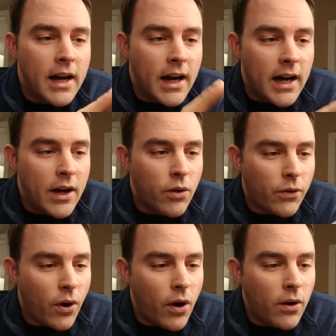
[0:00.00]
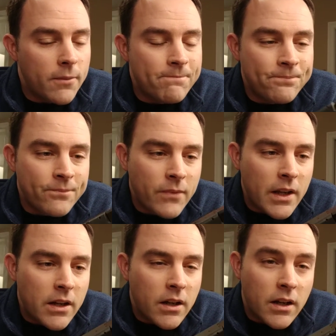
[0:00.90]
Overall,
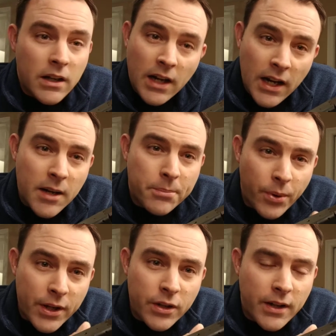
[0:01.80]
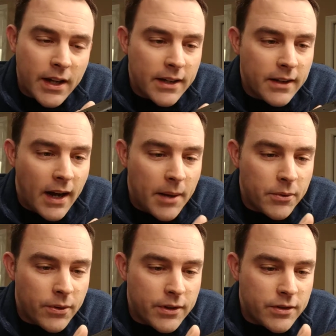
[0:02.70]
pretty good gun. I'm
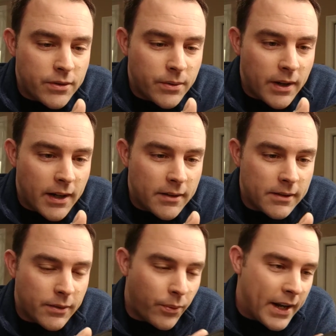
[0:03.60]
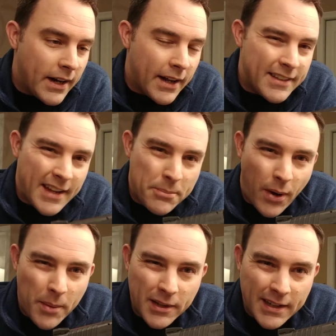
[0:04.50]
going to rate it, I'd say,
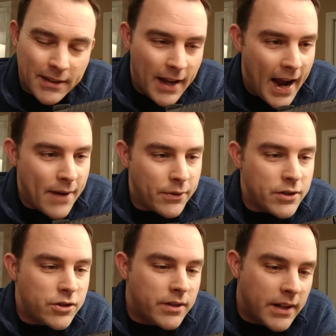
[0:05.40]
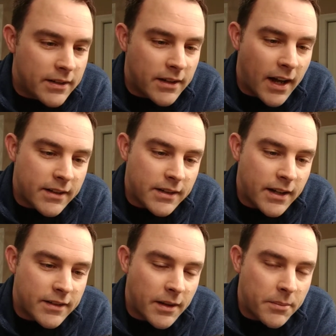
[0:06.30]
probably average. It's not
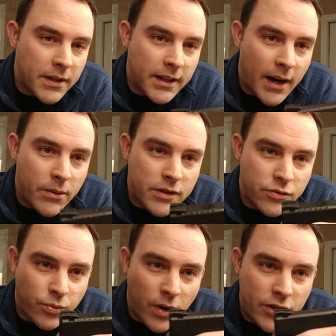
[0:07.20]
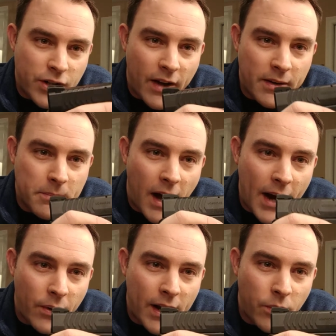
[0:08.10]
something that I would just rush out and
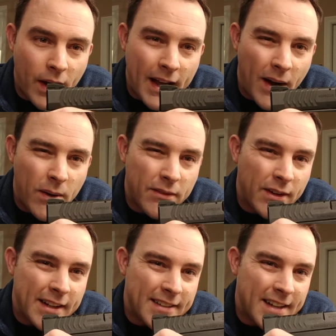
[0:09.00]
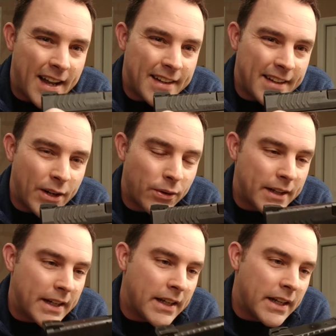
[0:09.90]
buy right away. However, it is not
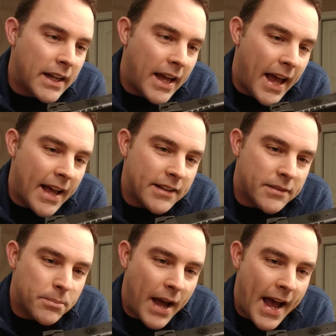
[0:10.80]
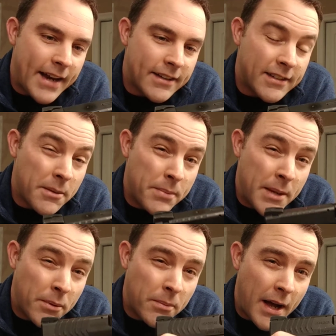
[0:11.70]
nearly as bad as some
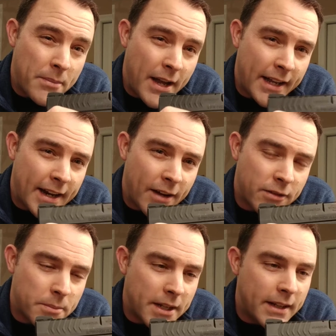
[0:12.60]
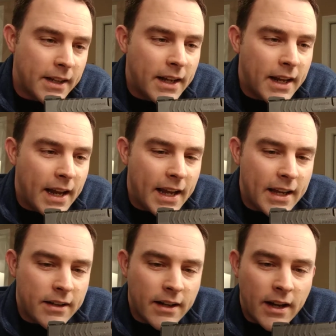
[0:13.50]
people might make it out to be.
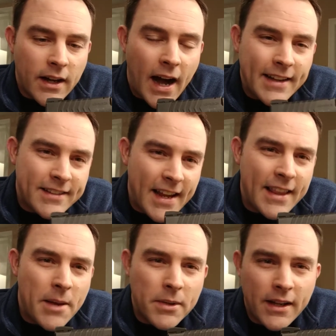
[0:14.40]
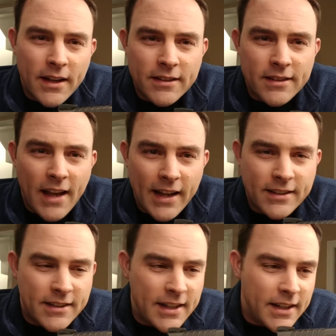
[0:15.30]
And I say that because
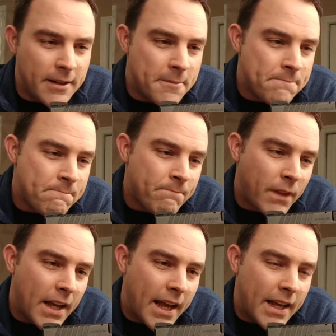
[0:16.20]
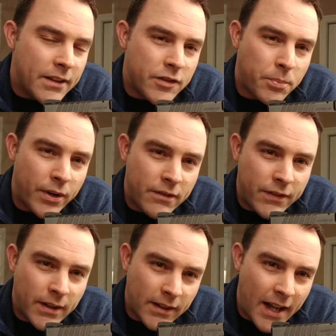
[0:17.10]
XD and the
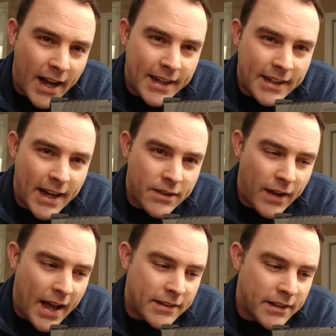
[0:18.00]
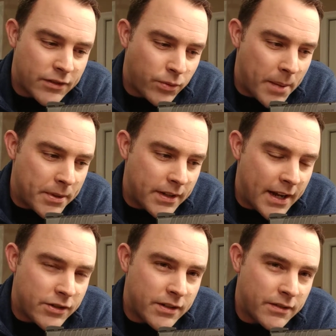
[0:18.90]
Springfield line kind of has this
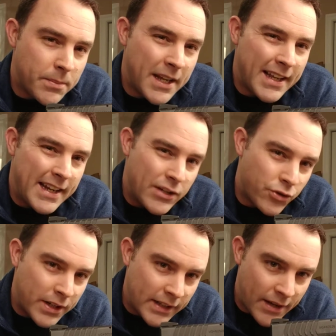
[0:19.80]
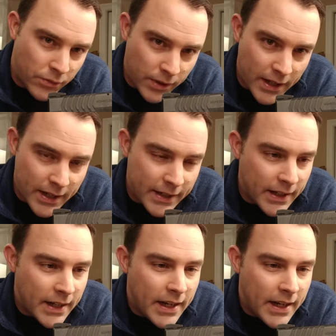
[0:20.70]
reputation of being an entry-level gun.